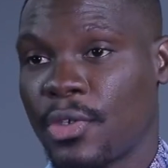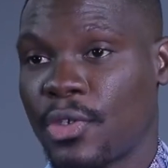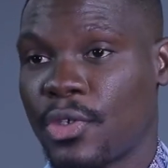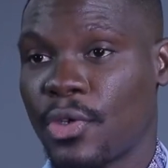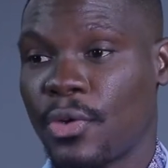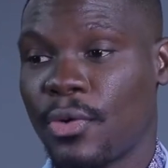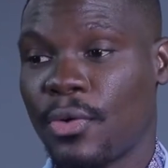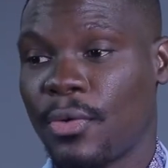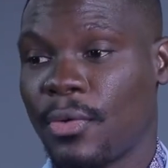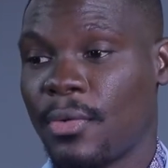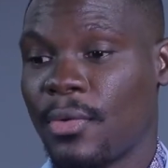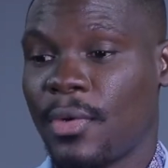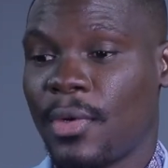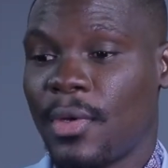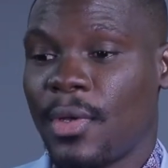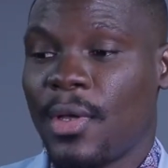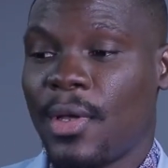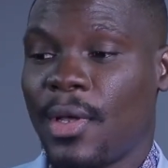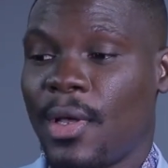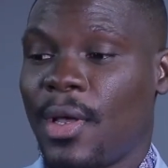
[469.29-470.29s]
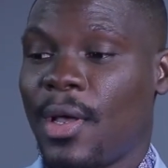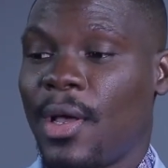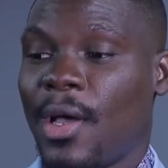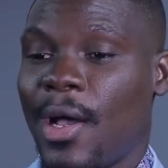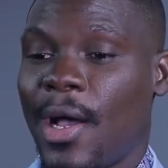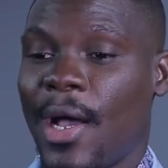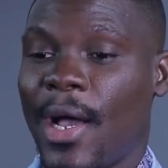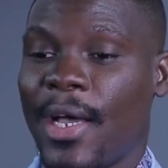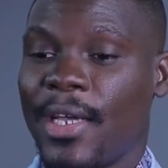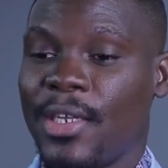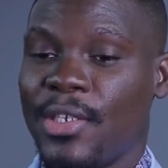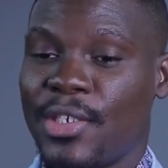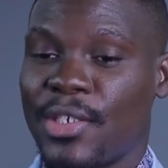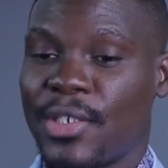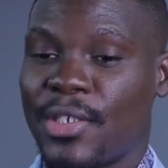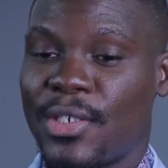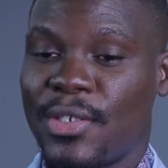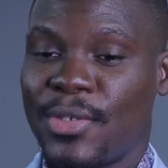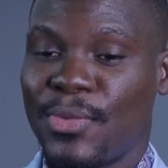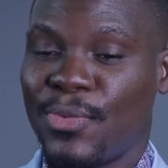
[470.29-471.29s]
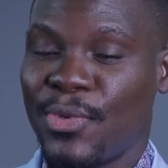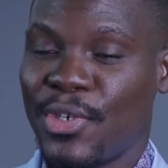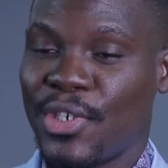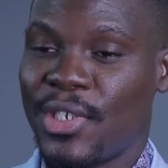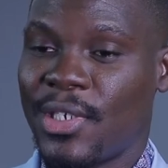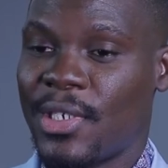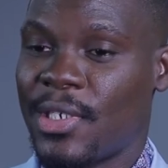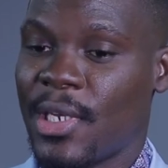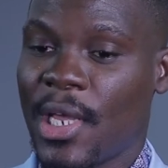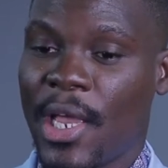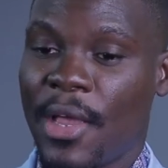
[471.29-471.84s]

So I just wish